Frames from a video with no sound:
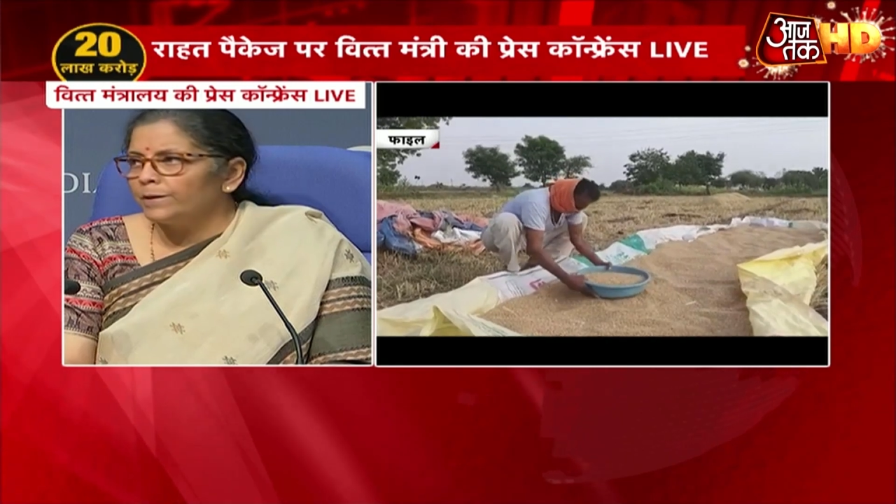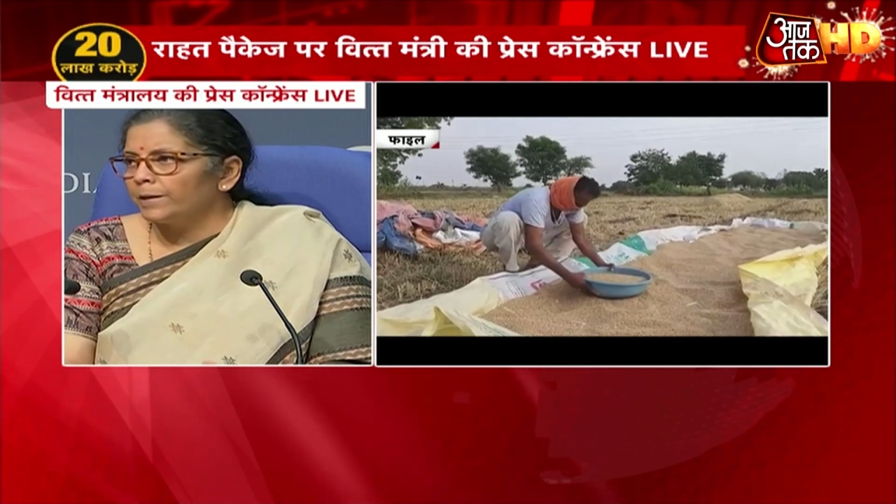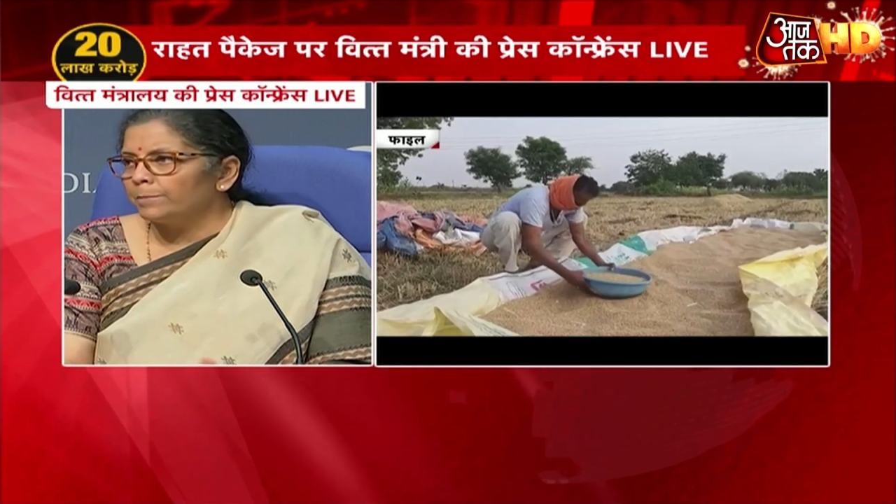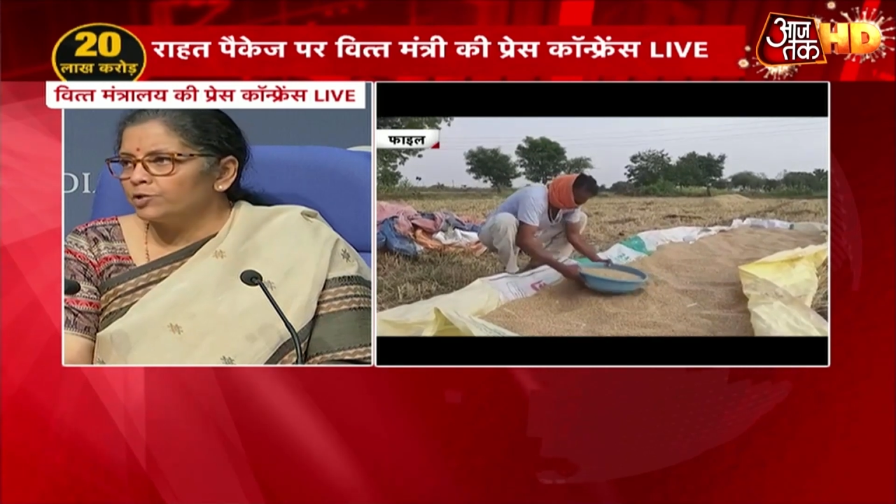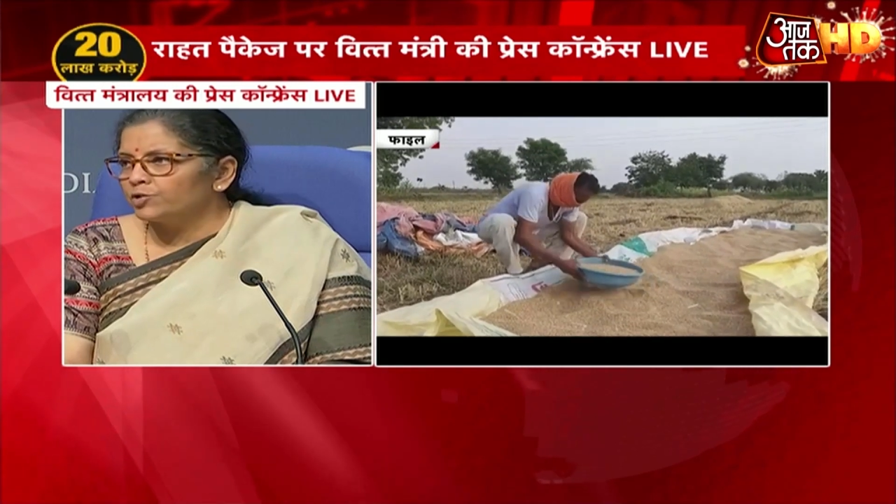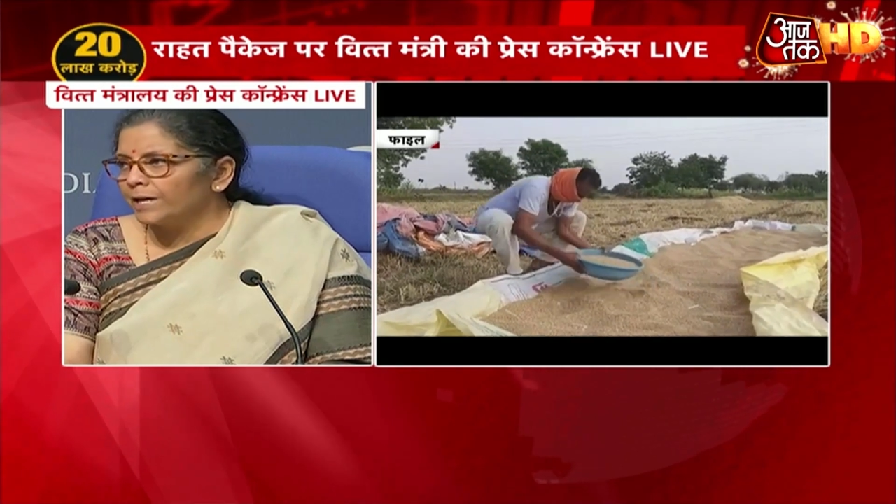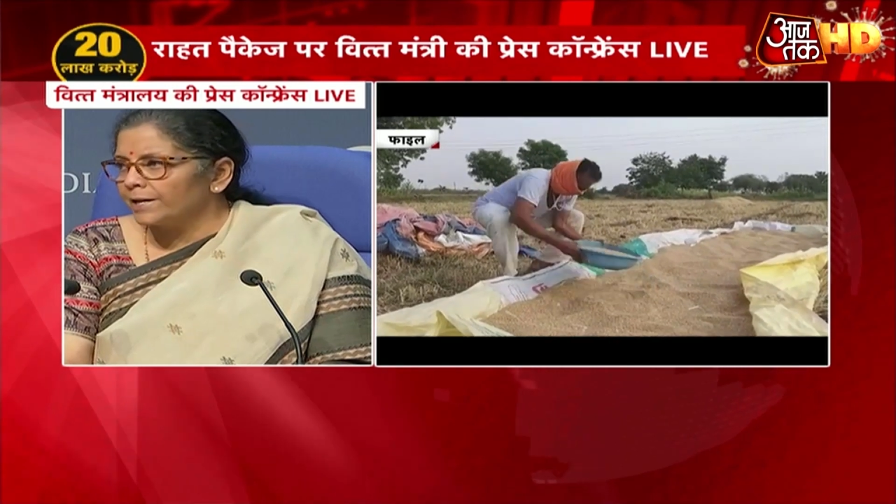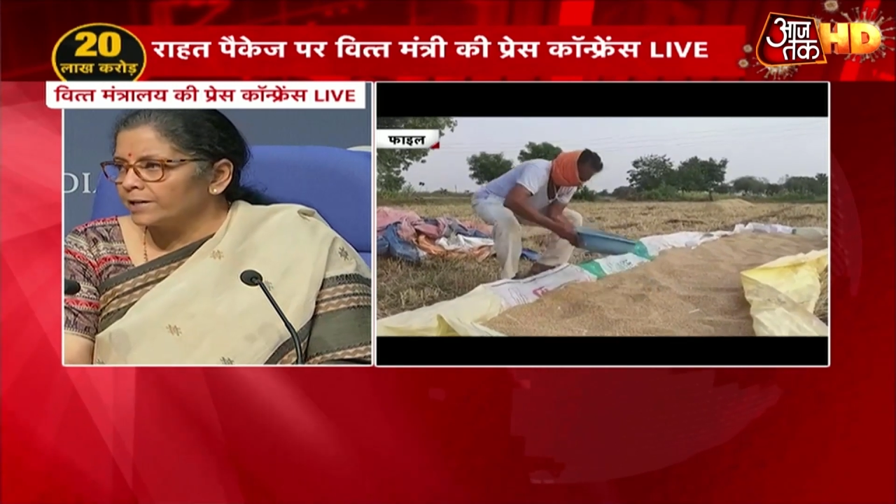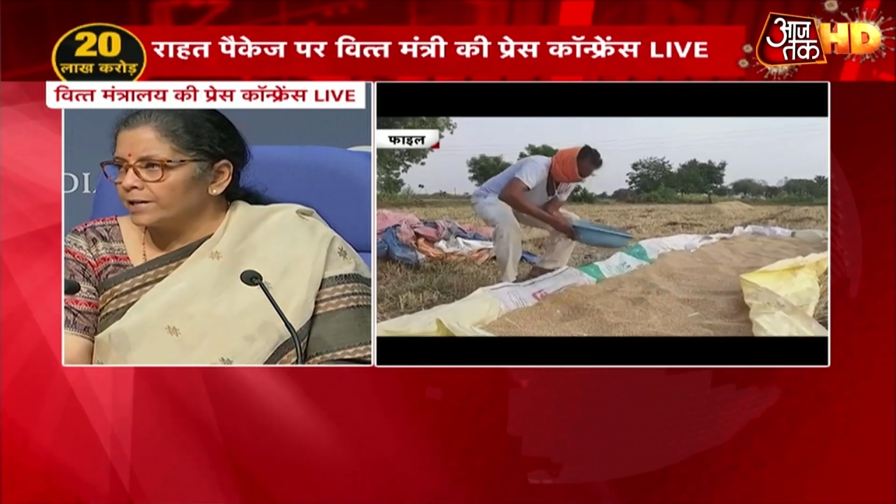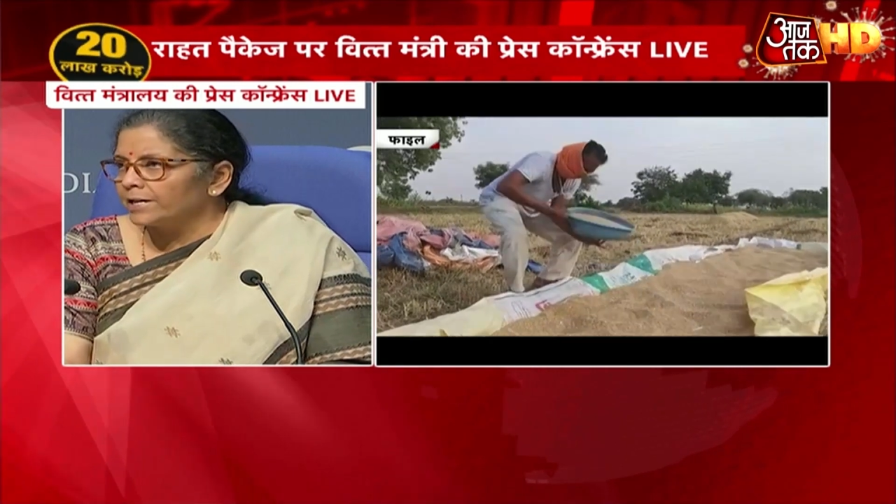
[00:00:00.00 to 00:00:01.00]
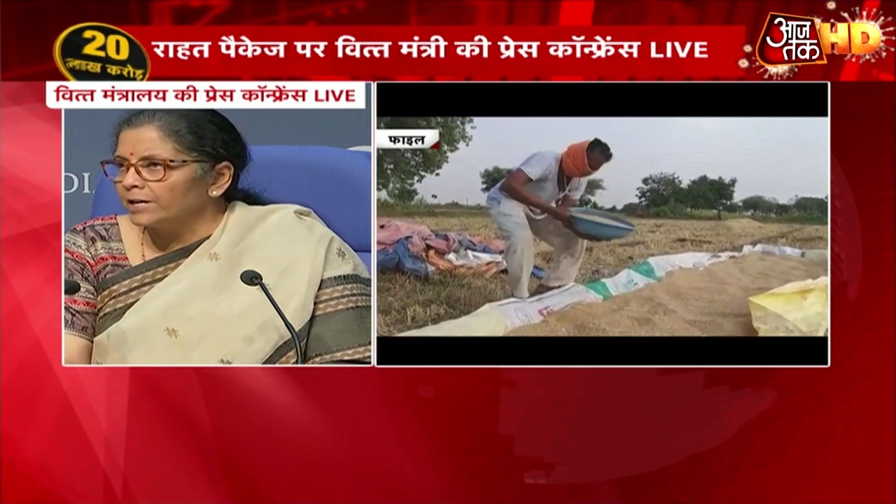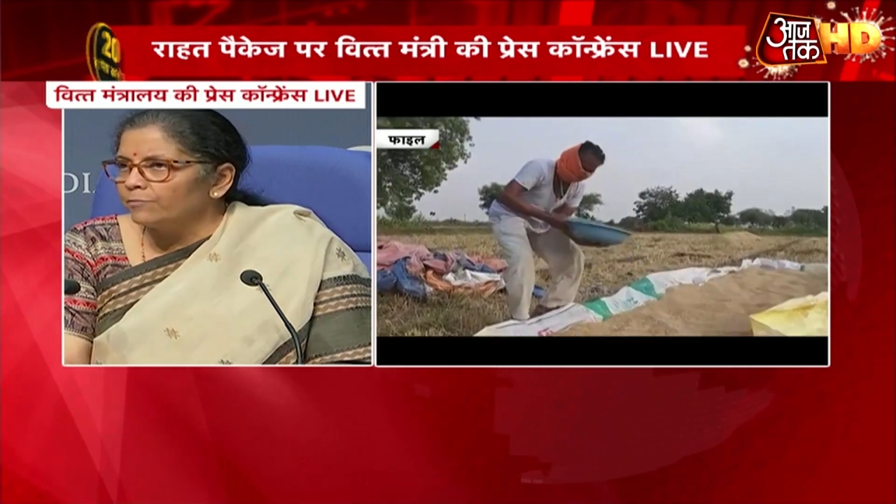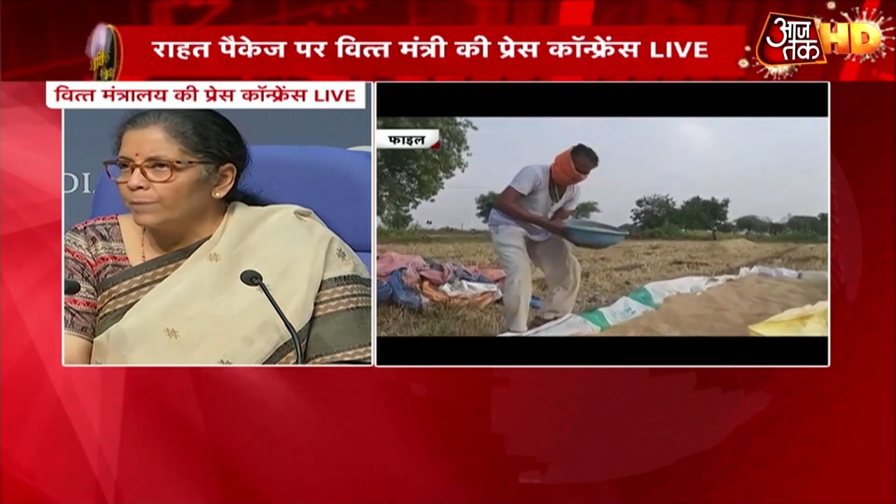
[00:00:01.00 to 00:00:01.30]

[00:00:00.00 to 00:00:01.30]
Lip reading: be able to directly give